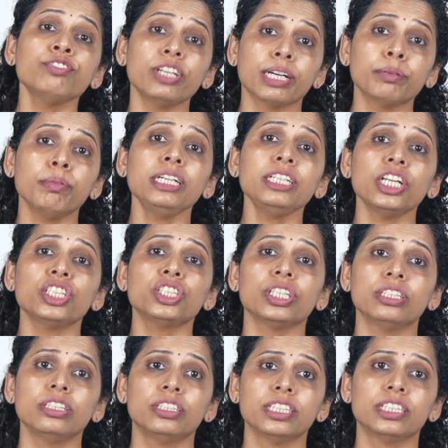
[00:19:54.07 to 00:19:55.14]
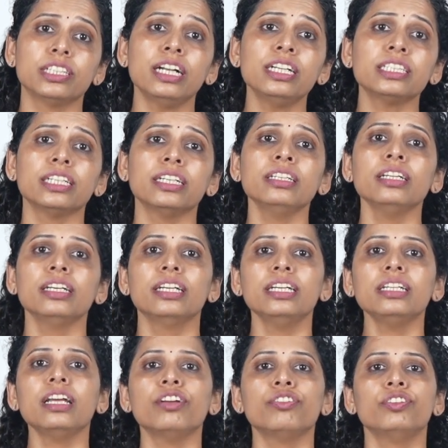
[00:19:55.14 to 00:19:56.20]
fragmentation results in
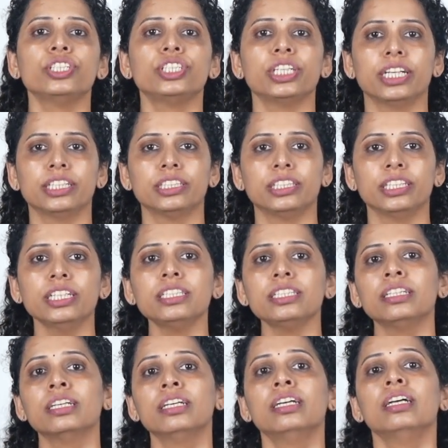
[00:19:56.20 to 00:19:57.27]
inefficiencies